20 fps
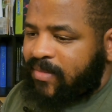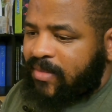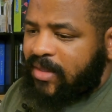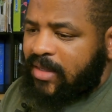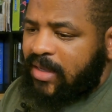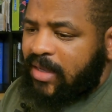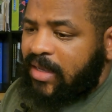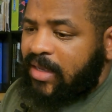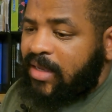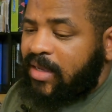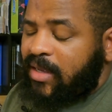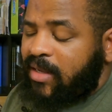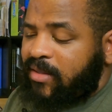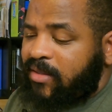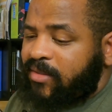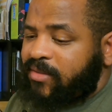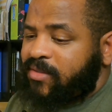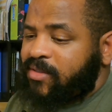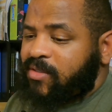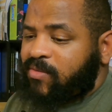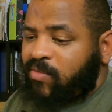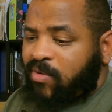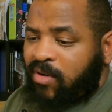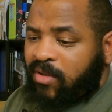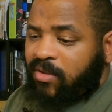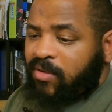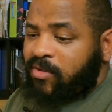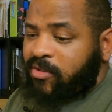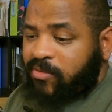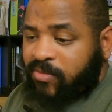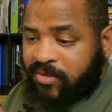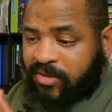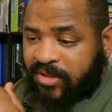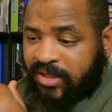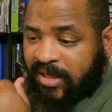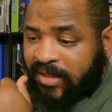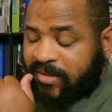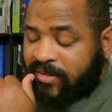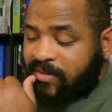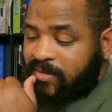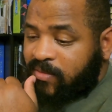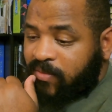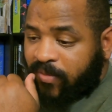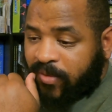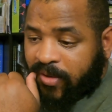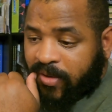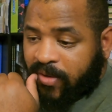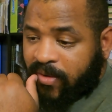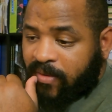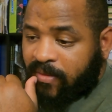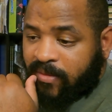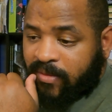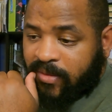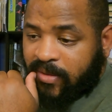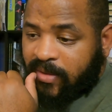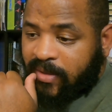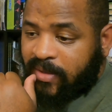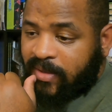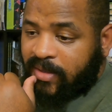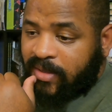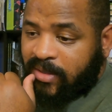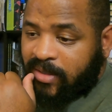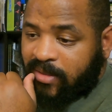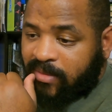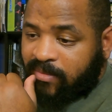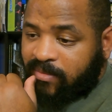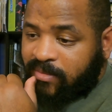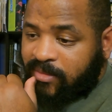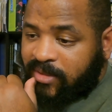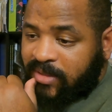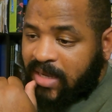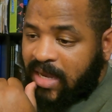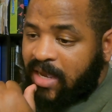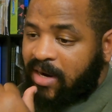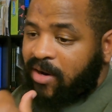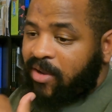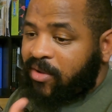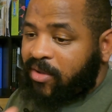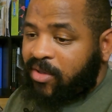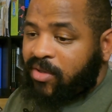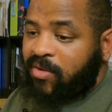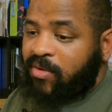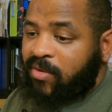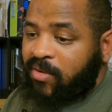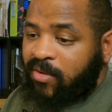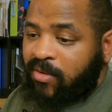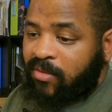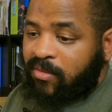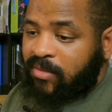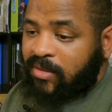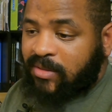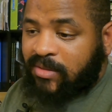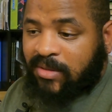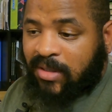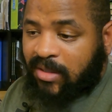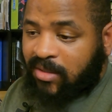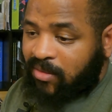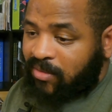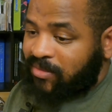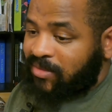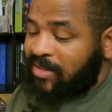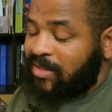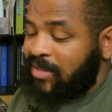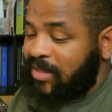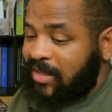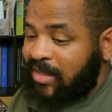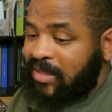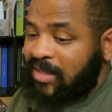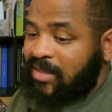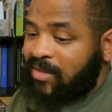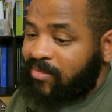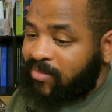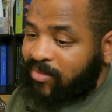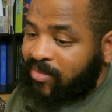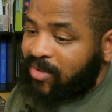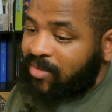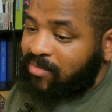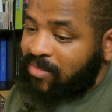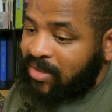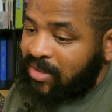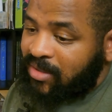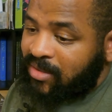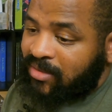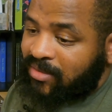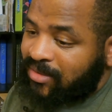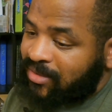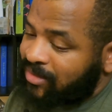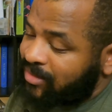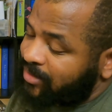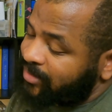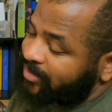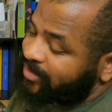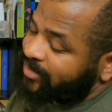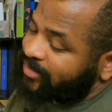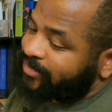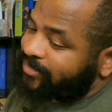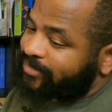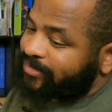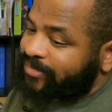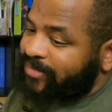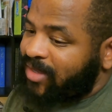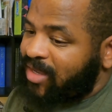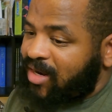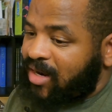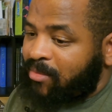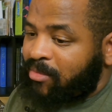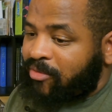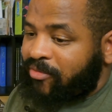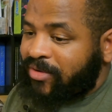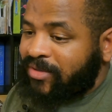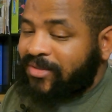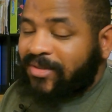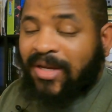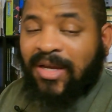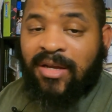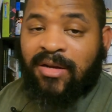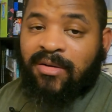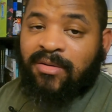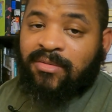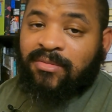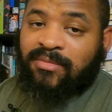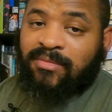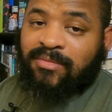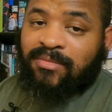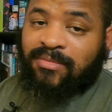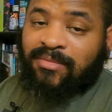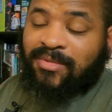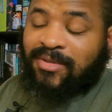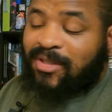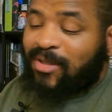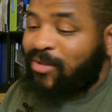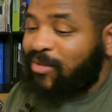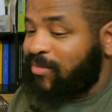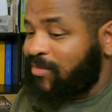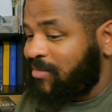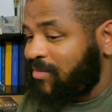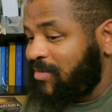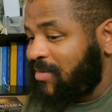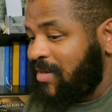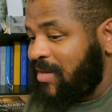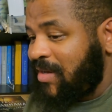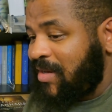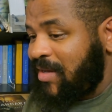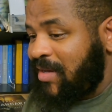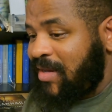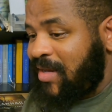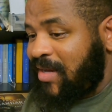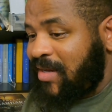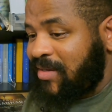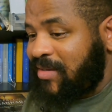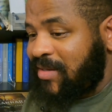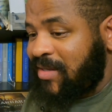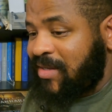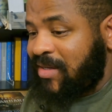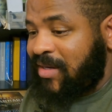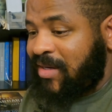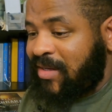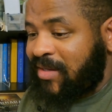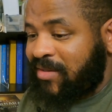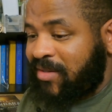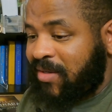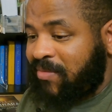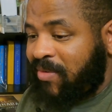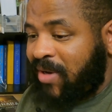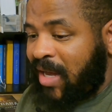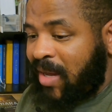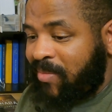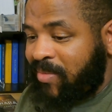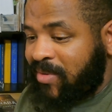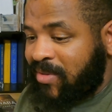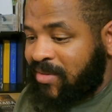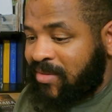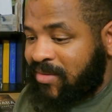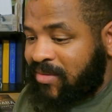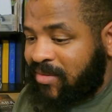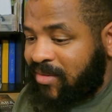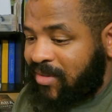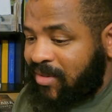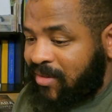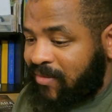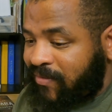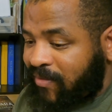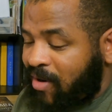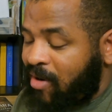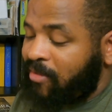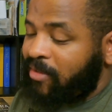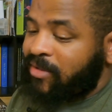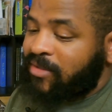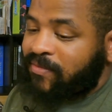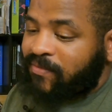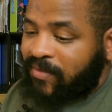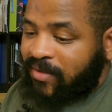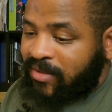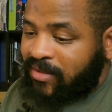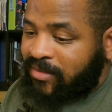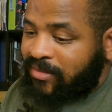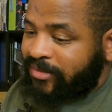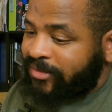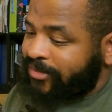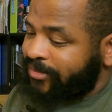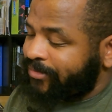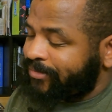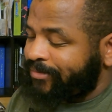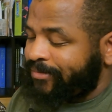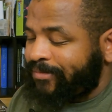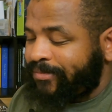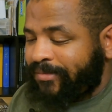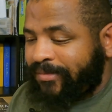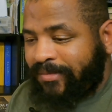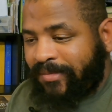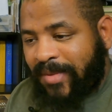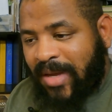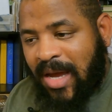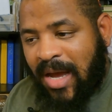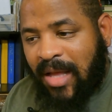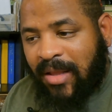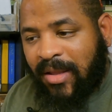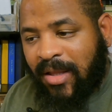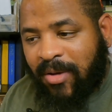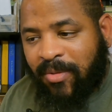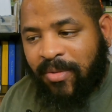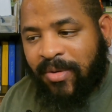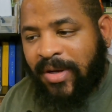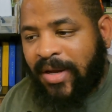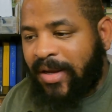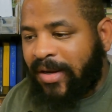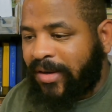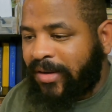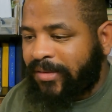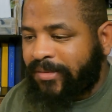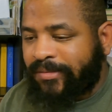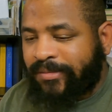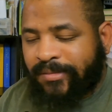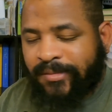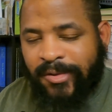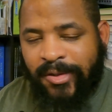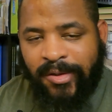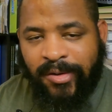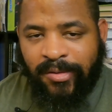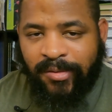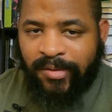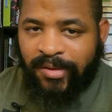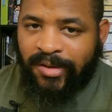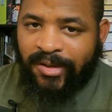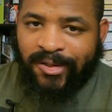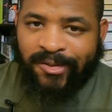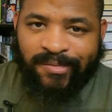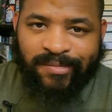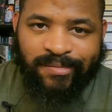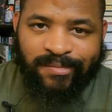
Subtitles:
Again, this is one of those rejections where ScoutIQ is like, don't send it in, but me, I'm a risk taker. So I'll send it in, see what happens. If all else fails, I'll liquidate it, get